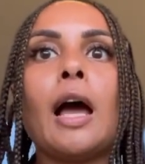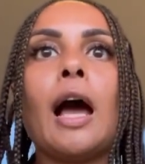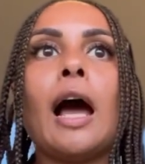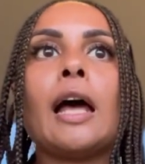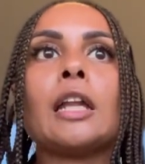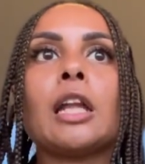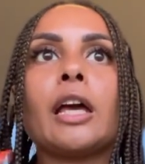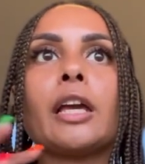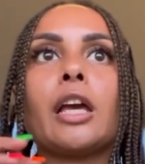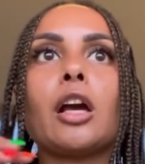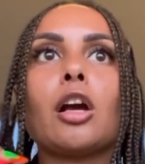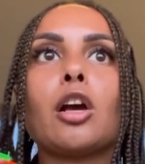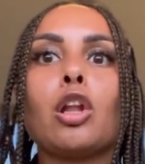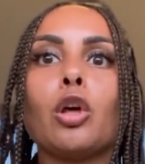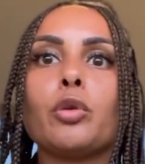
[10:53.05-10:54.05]
and like
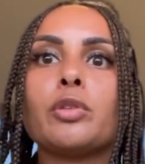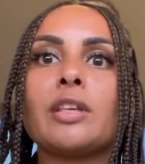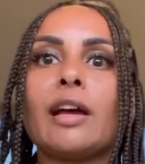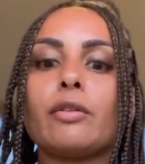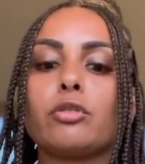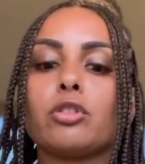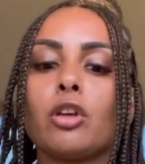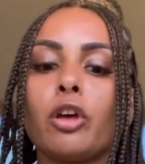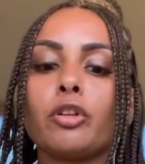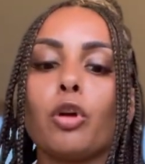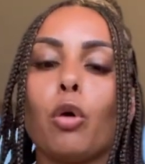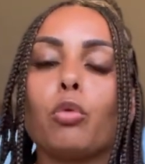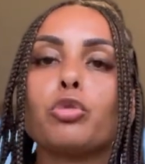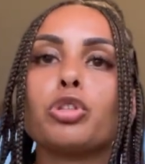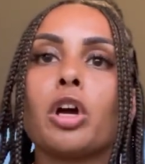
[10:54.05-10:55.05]
close out certain
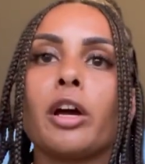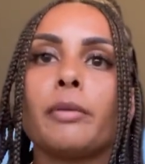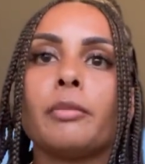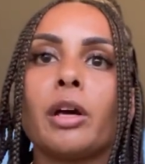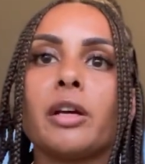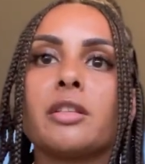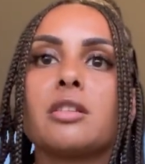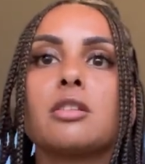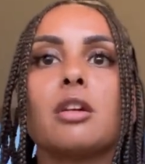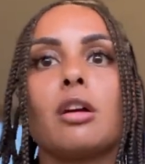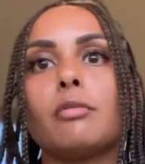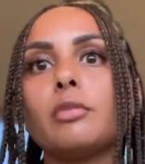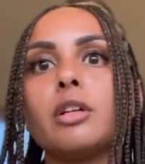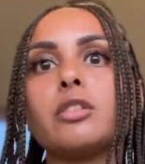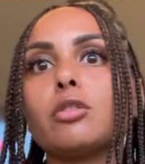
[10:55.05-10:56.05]
old
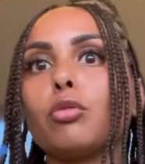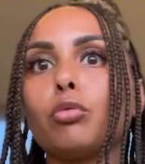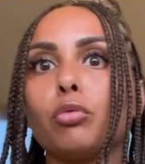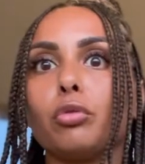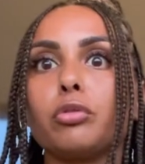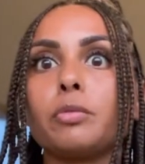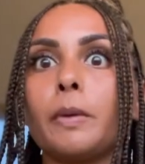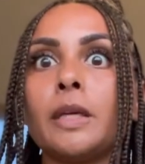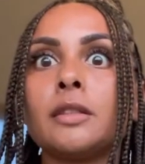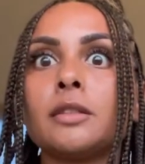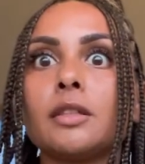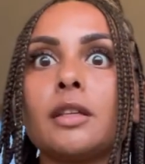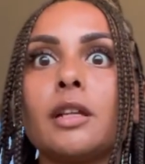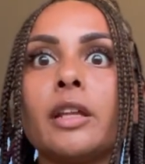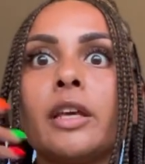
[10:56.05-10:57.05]
timelines of thoughts,
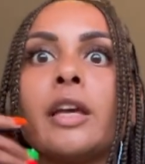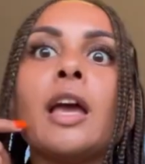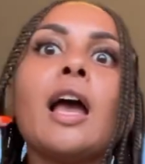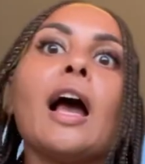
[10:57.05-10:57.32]
basically.